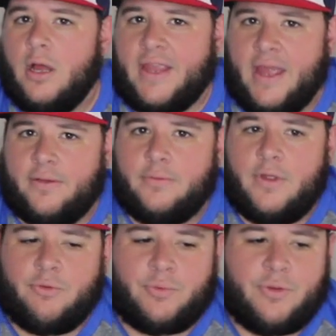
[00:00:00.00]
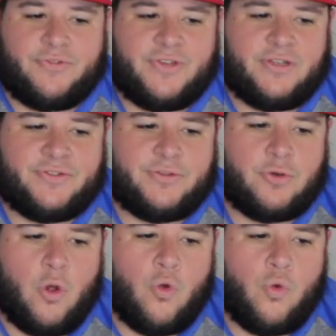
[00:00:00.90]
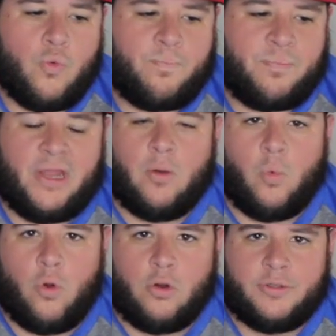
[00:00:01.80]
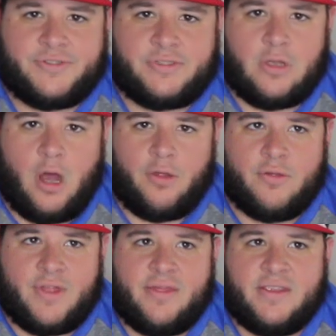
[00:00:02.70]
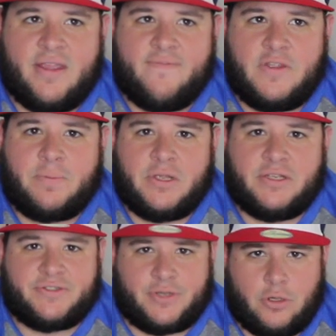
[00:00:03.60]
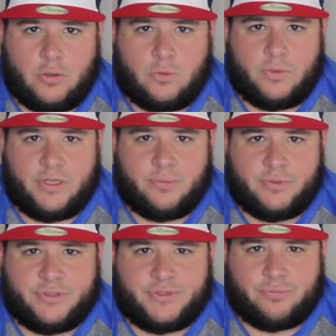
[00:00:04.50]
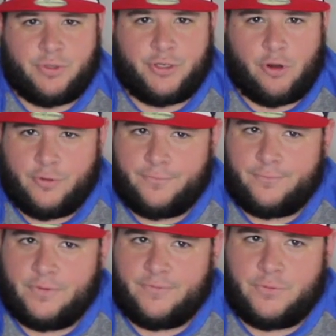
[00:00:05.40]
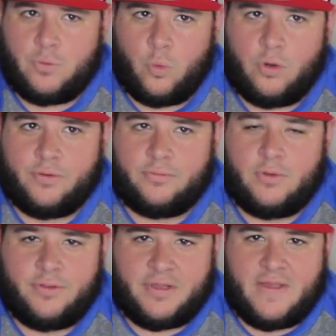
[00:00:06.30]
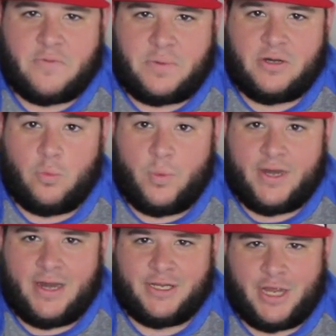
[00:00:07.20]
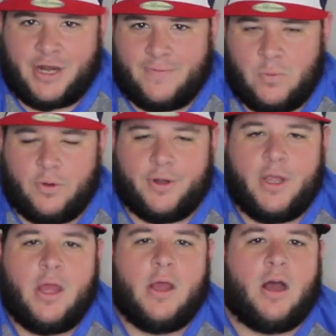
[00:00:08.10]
Again, it was one of those things, no big awards other than the MVP, so it was really hard if you weren't the MVP to win any kind of award.